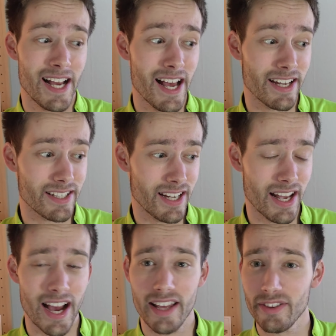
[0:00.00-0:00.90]
and
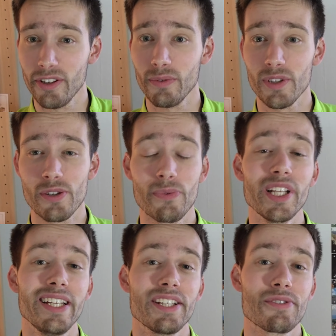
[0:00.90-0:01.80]
I thought it was a
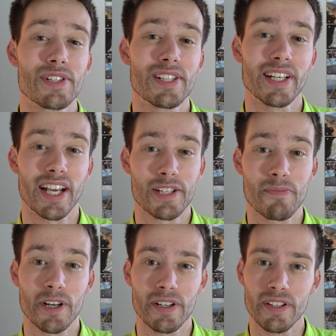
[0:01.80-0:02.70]
really interesting
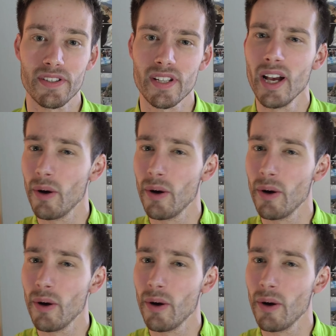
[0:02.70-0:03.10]
experience.